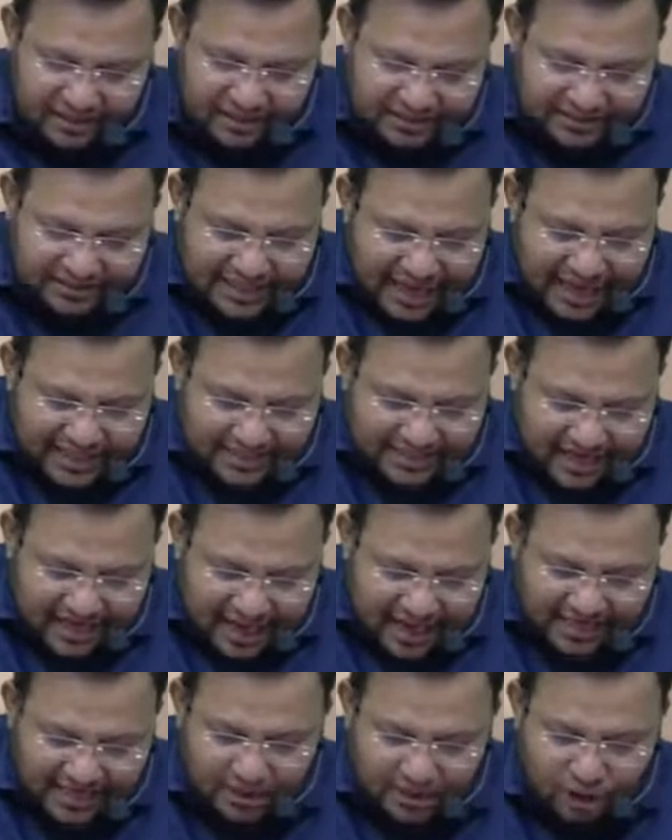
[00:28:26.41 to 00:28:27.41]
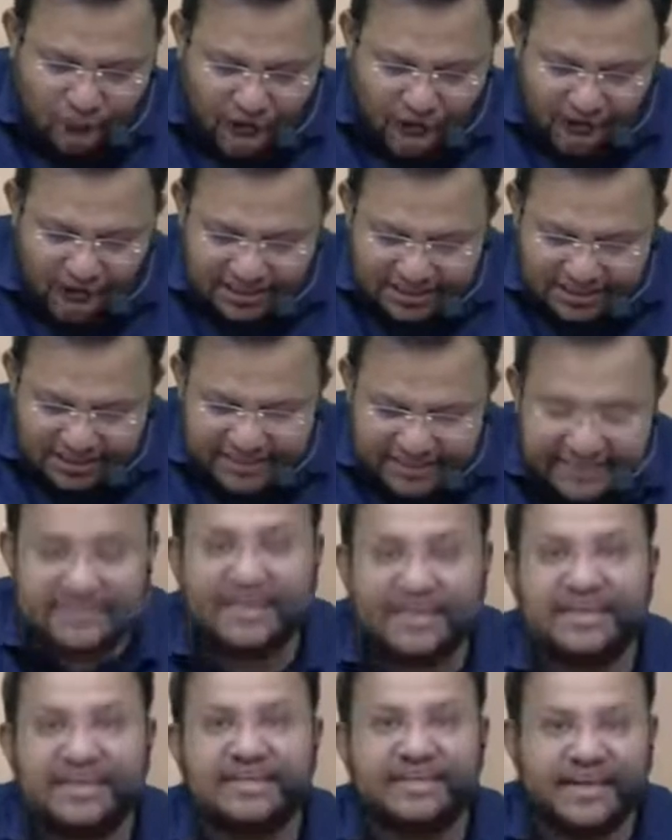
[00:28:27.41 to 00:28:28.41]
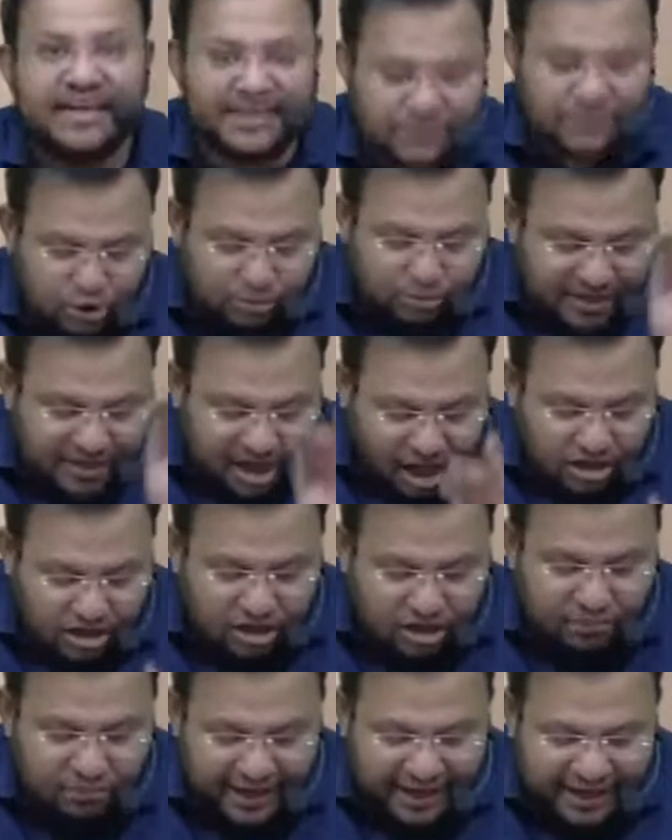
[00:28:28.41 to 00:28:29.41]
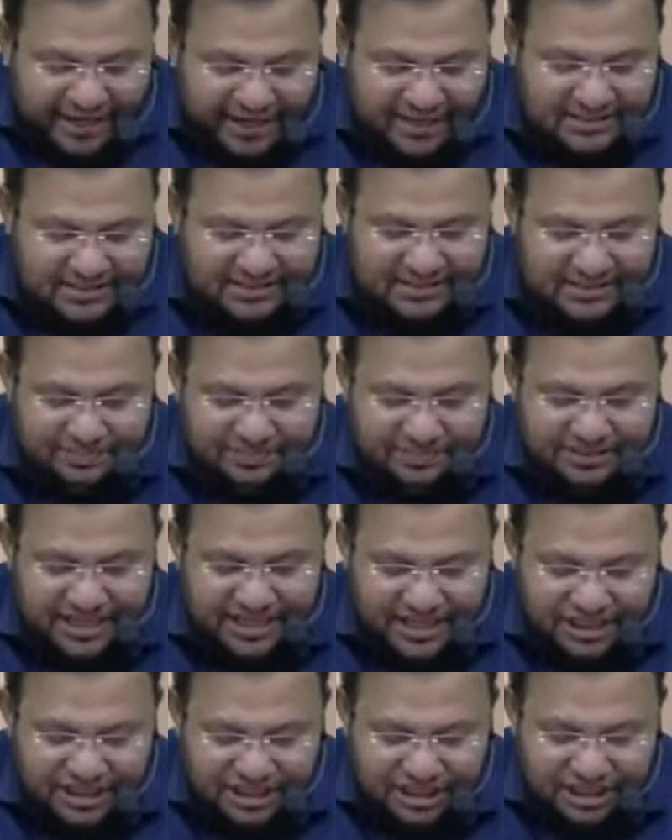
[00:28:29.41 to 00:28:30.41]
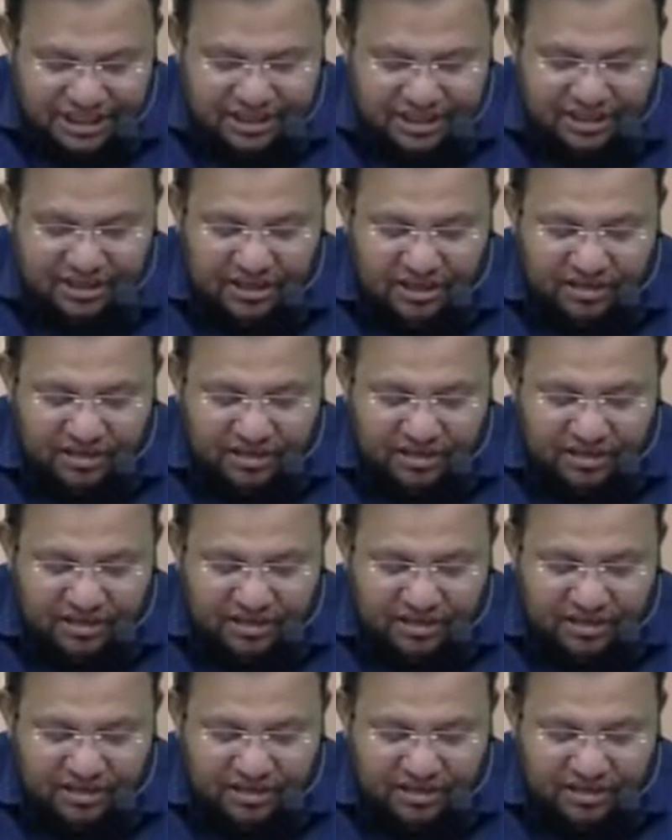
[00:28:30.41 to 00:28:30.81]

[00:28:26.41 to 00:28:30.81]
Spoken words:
that are not intended to be occupied substantially